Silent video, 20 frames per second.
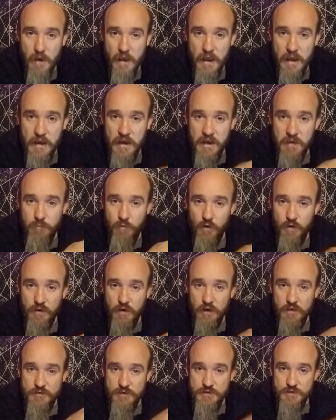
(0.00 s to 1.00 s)
in a book
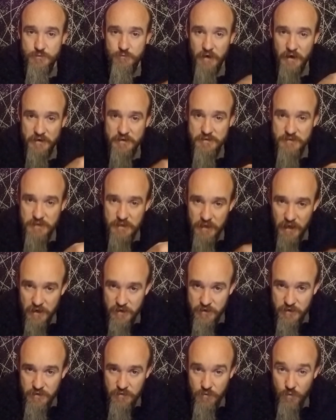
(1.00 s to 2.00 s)
called the Sharada
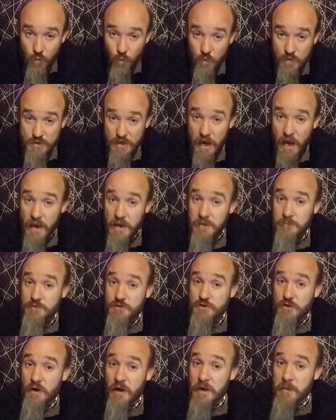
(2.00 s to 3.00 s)
Talaka, which I'm
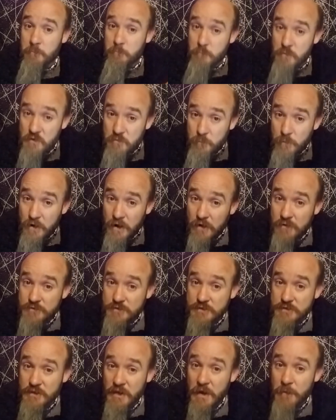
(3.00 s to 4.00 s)

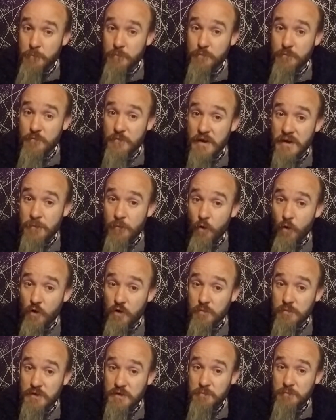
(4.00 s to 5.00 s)
mispronouncing that name horribly.